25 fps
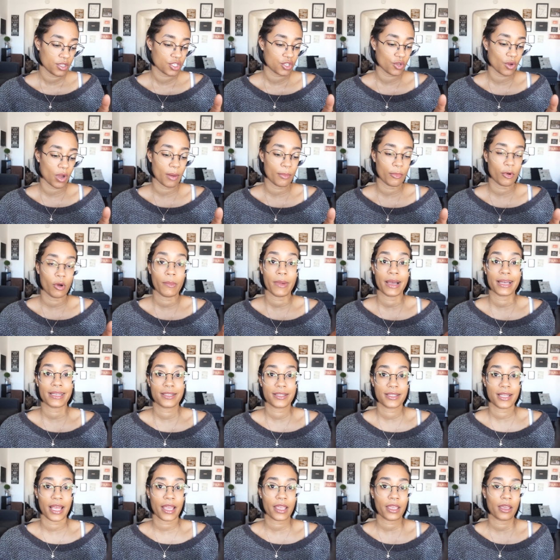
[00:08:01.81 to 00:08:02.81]
So I'm on my
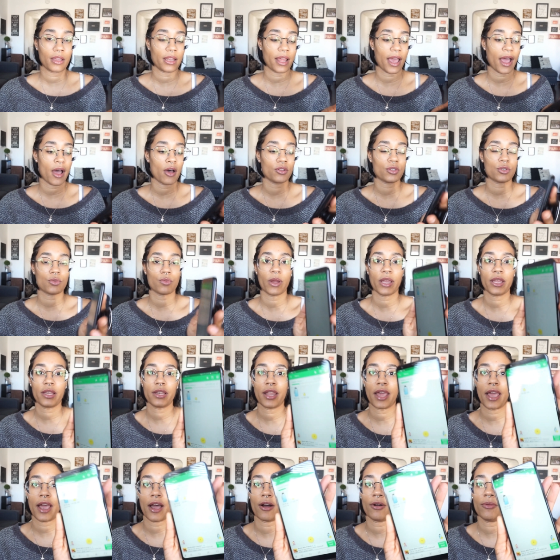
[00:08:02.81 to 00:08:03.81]
second ounce right
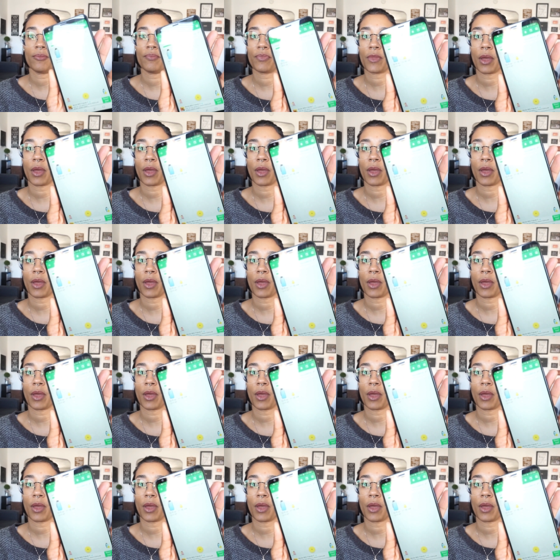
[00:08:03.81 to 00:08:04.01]
now.